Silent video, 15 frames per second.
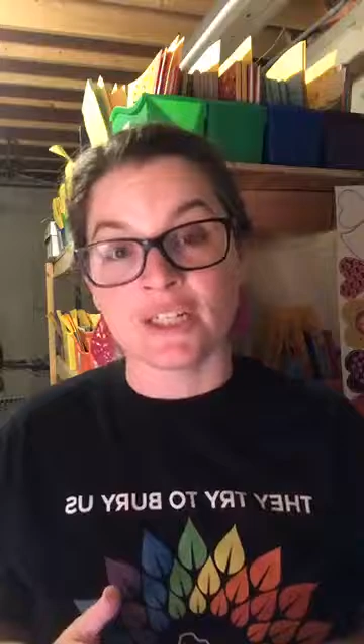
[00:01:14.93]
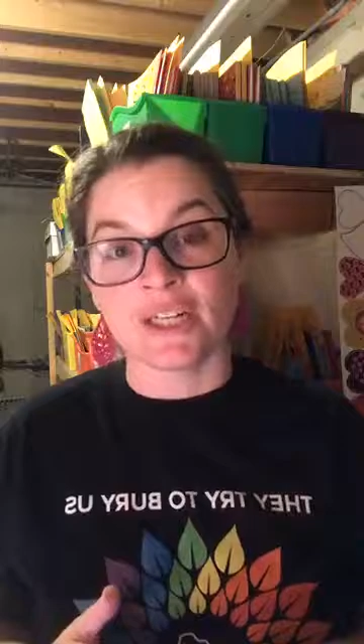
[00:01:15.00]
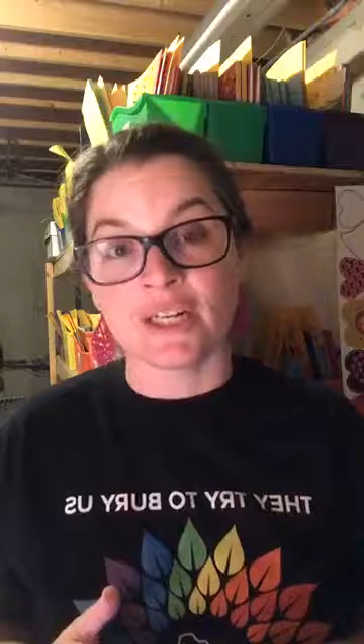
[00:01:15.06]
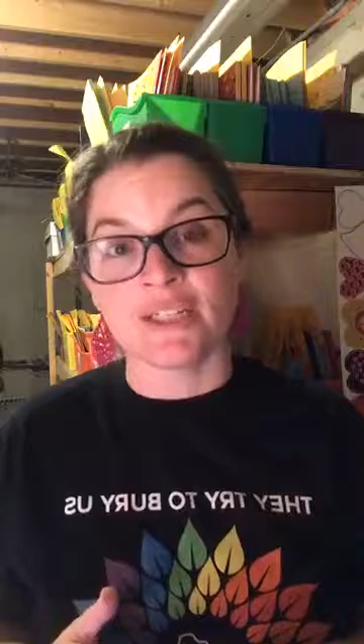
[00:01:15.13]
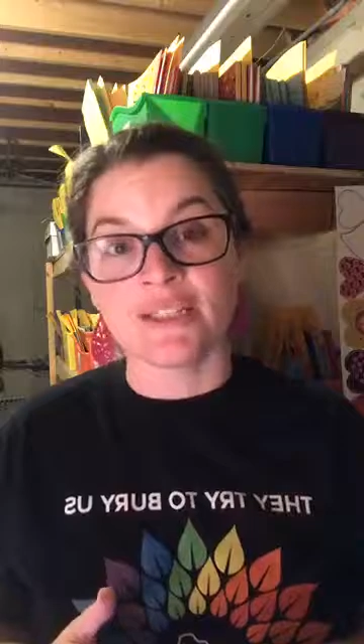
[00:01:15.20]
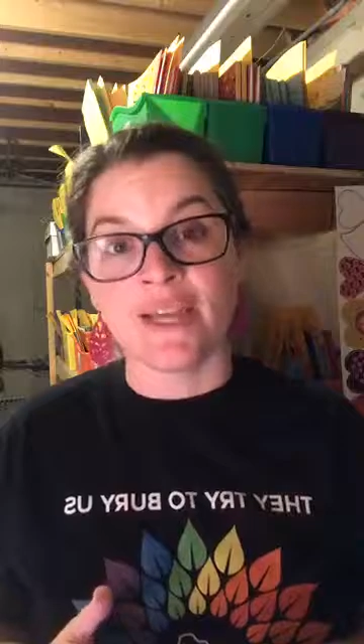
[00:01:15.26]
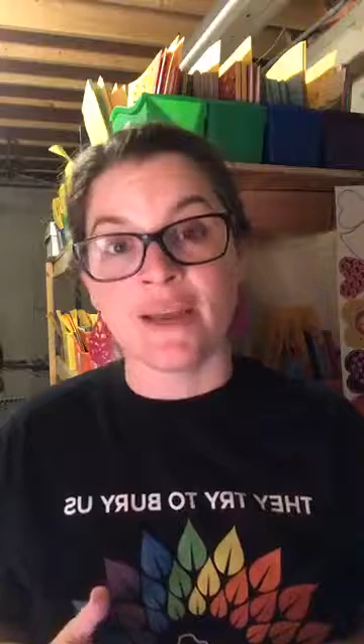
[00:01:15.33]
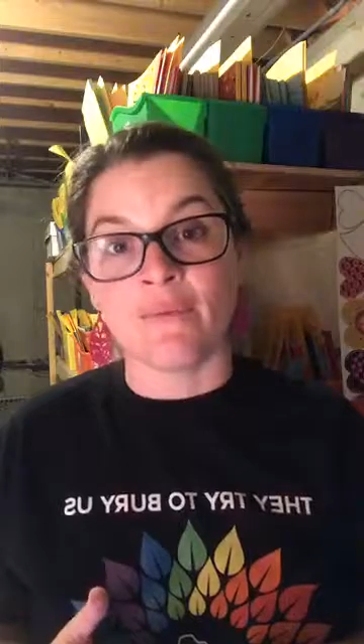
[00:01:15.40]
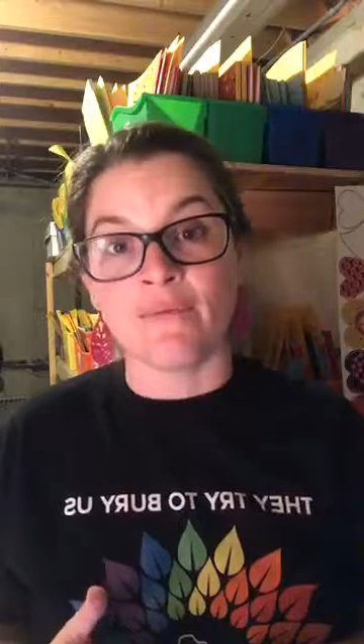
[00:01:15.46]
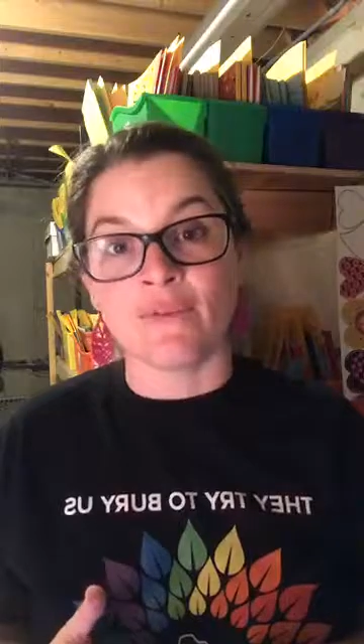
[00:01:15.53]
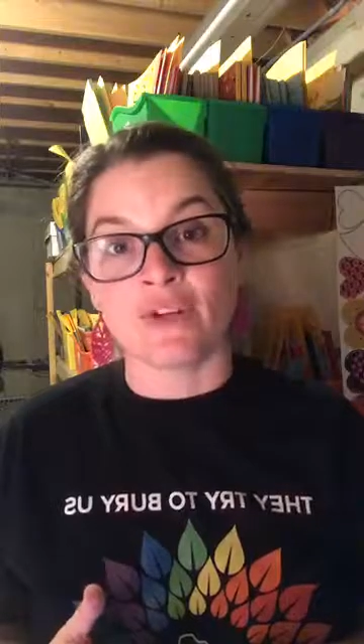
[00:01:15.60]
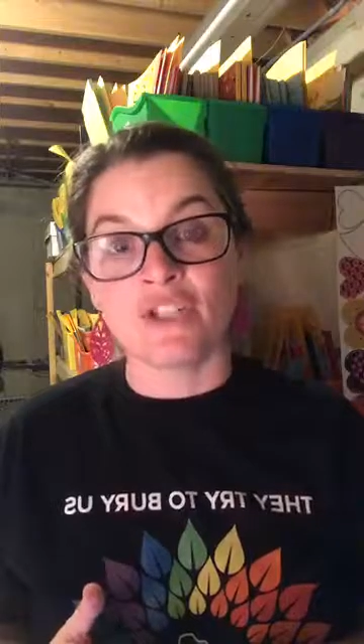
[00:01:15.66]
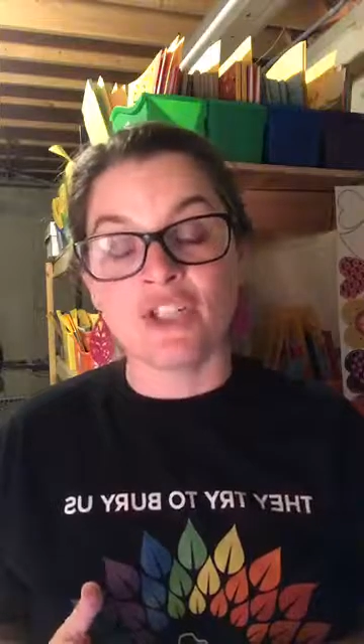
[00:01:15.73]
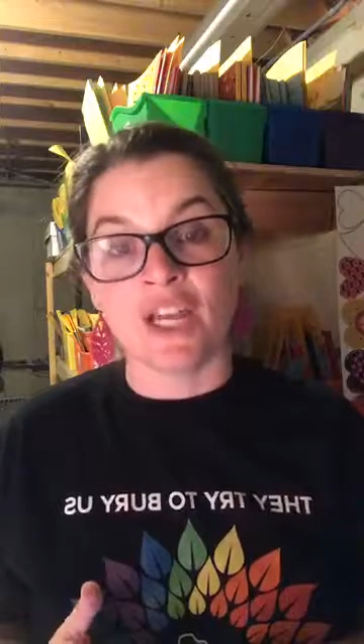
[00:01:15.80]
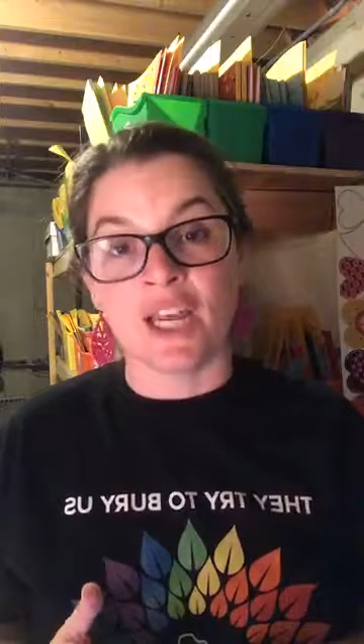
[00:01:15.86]
and a time
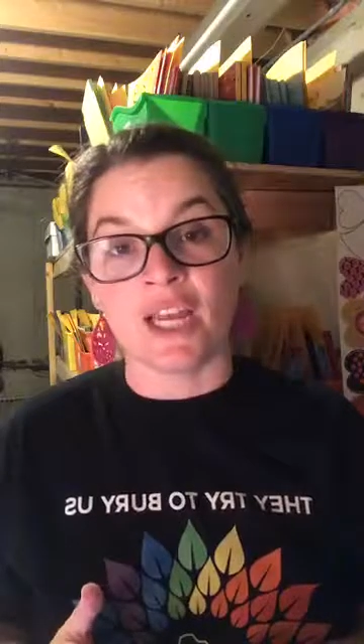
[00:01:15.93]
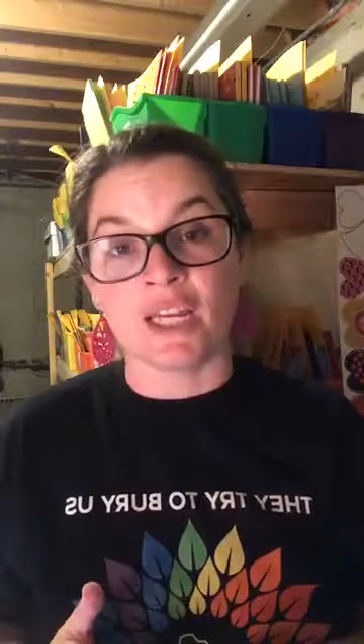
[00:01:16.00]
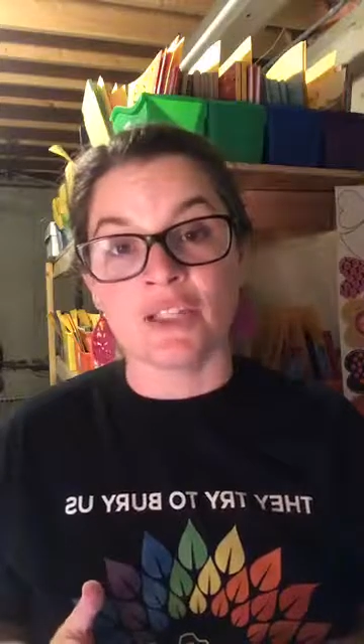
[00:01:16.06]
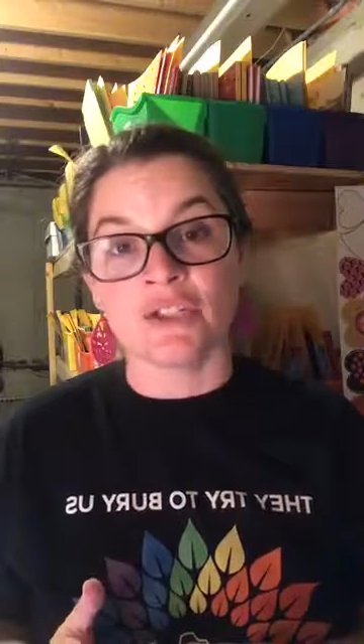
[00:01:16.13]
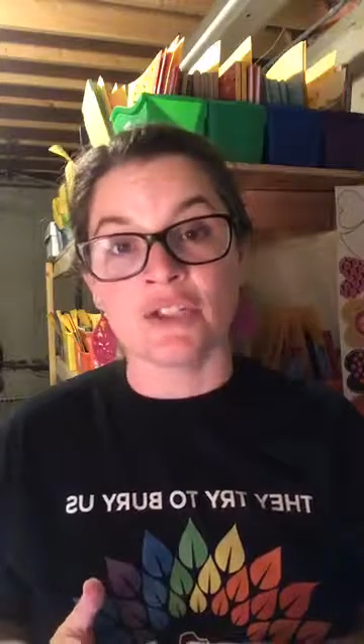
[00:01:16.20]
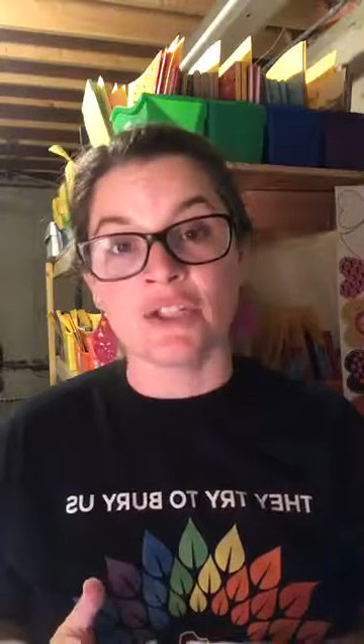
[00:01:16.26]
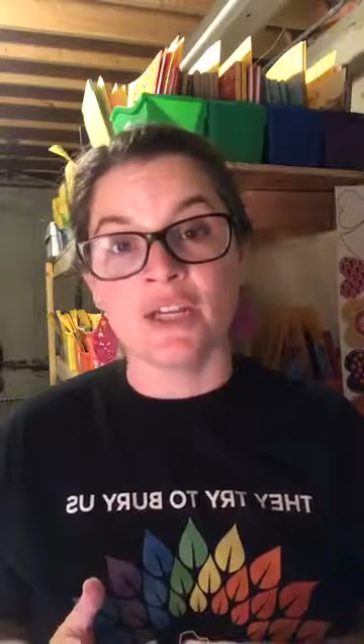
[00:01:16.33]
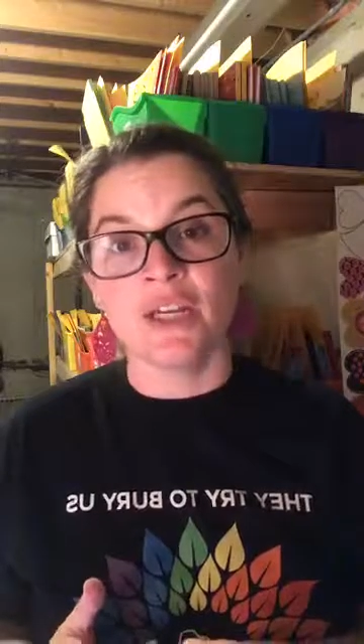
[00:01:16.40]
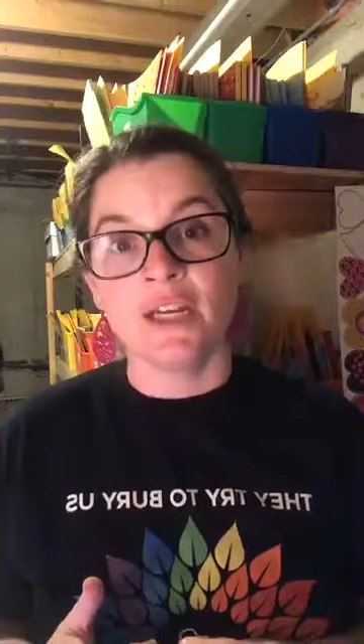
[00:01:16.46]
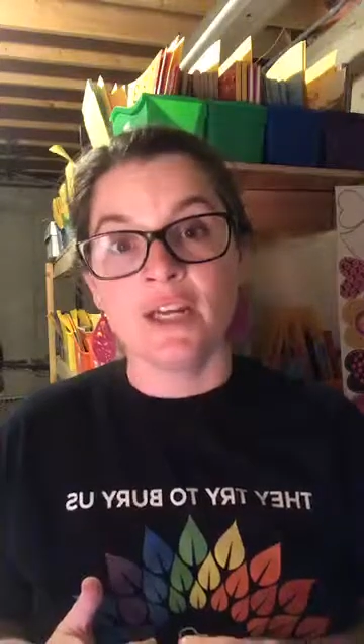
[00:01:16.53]
for change